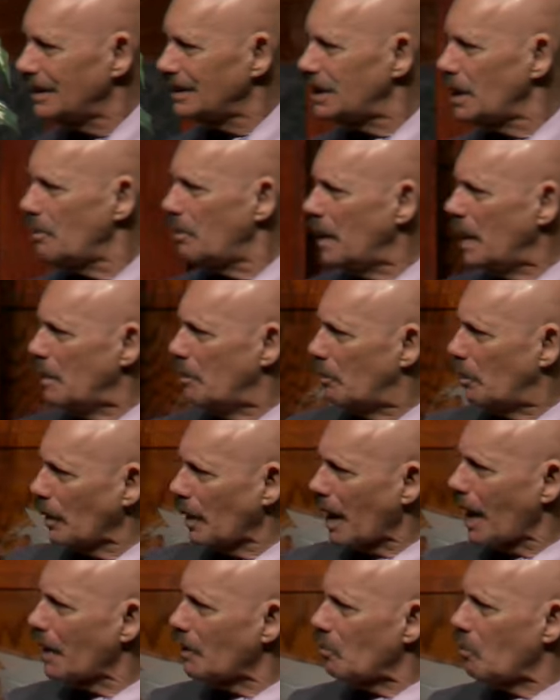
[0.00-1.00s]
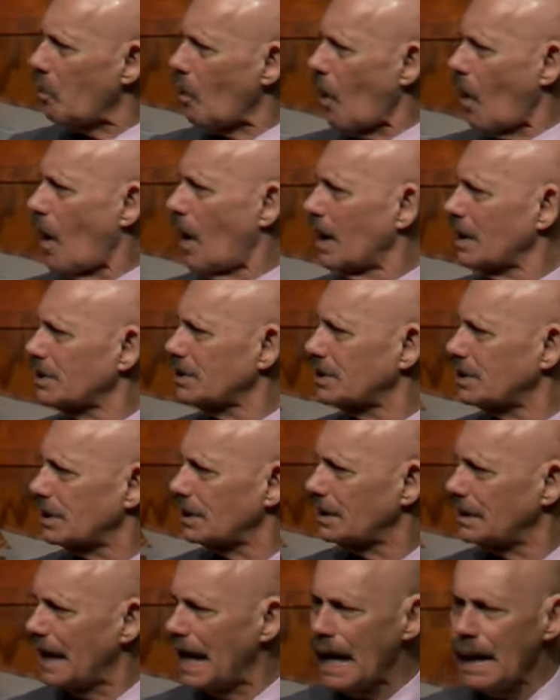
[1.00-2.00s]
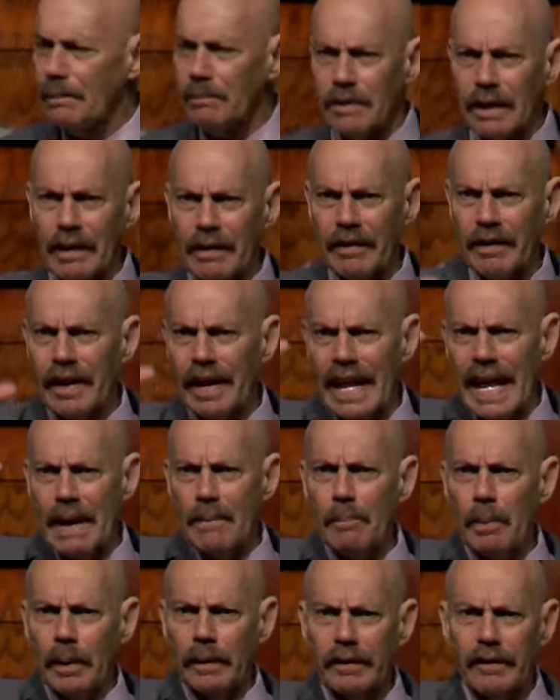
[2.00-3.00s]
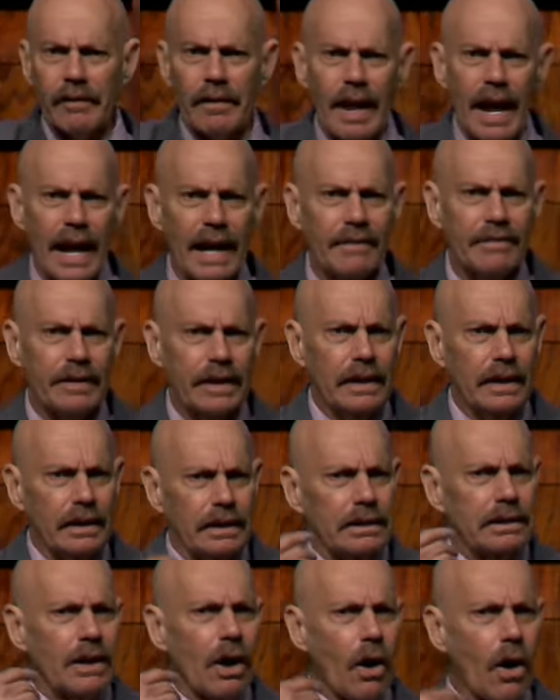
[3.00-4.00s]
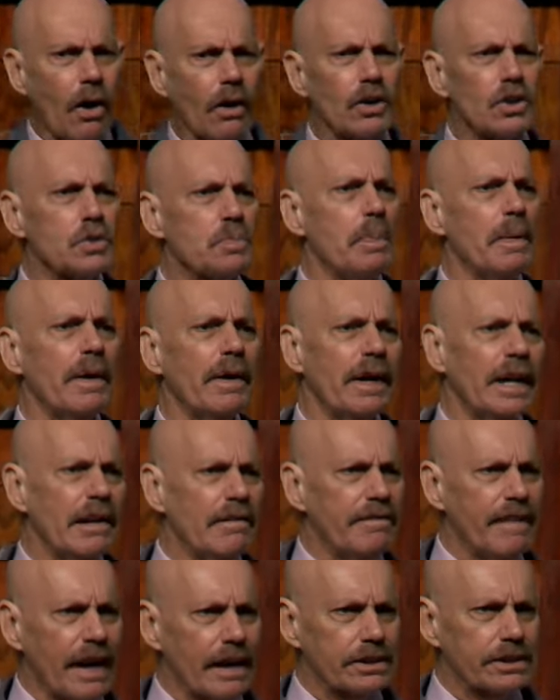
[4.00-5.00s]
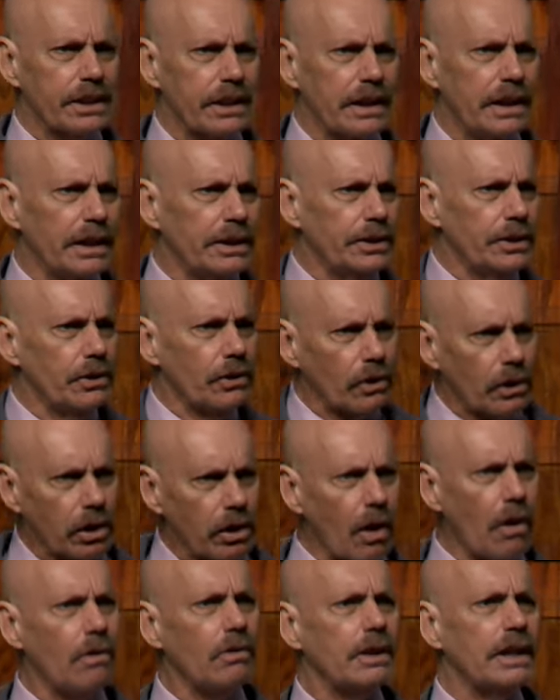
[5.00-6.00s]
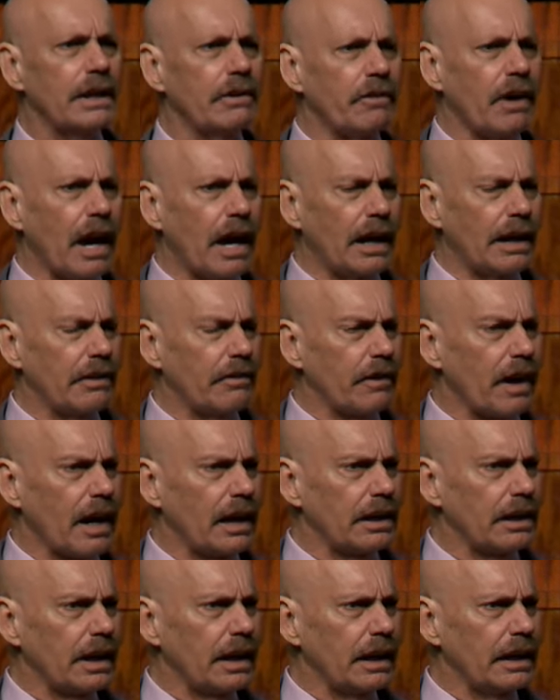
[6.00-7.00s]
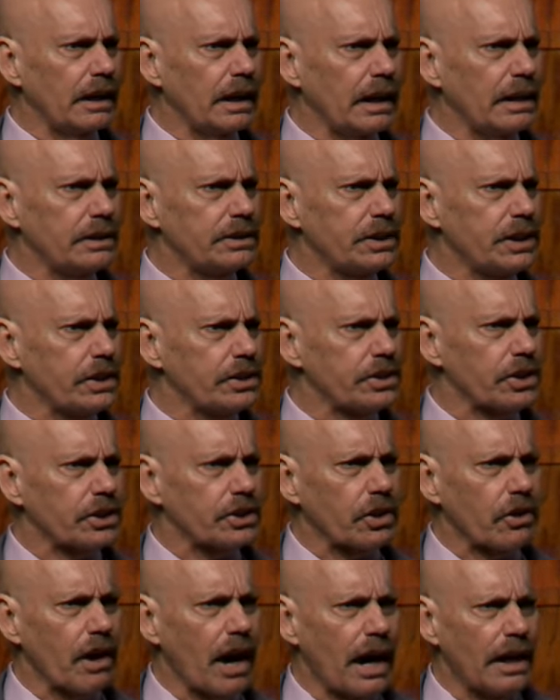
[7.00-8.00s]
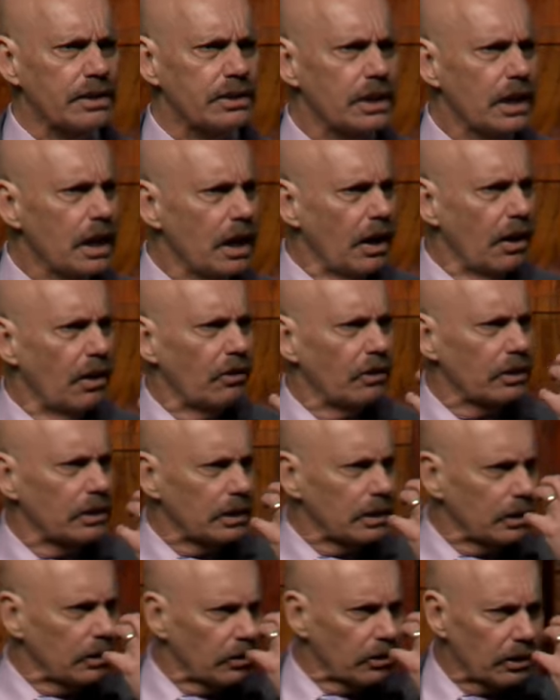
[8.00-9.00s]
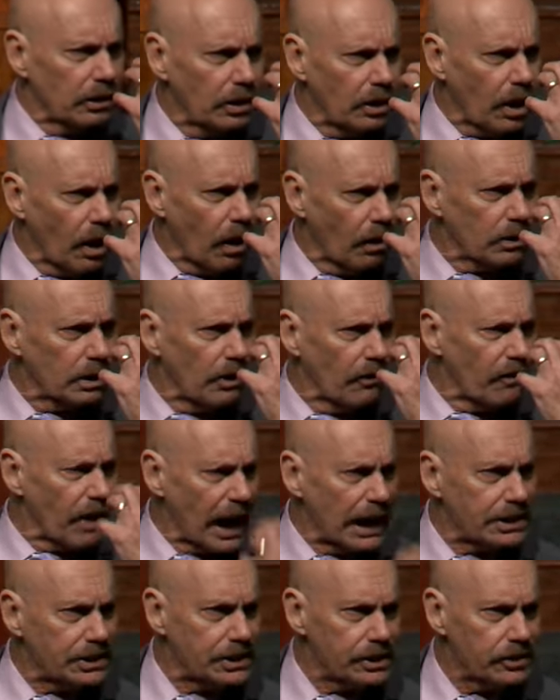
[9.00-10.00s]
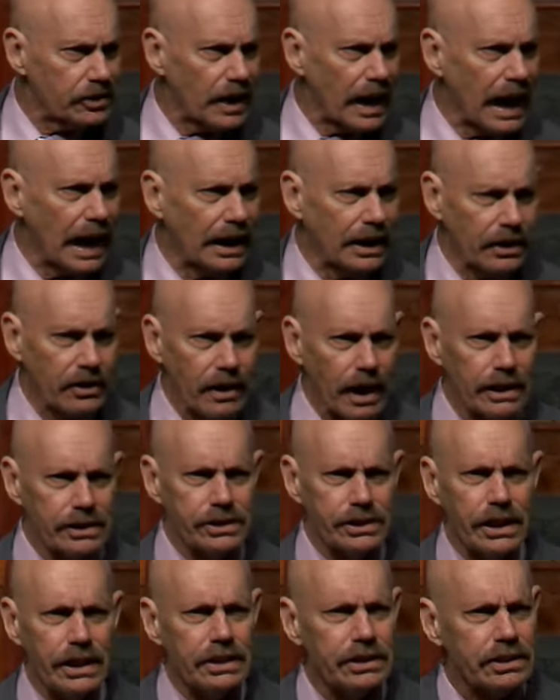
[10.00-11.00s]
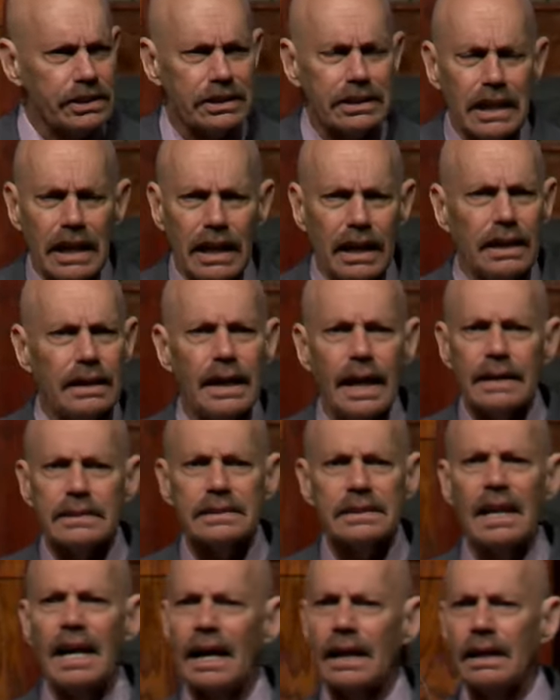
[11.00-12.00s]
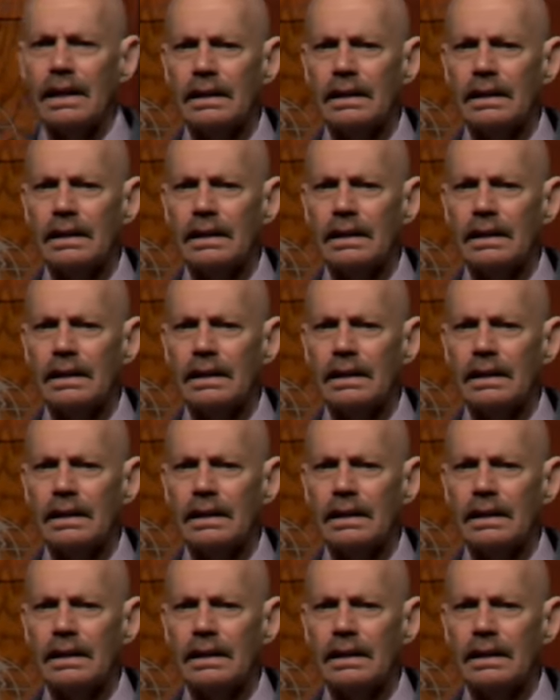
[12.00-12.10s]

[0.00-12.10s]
to be blood washed, named in the Lamb Book of Life, the Holy Spirit invested in you, clothed in, in Jesus Christ, called the righteousness of God in Christ Jesus, and that's not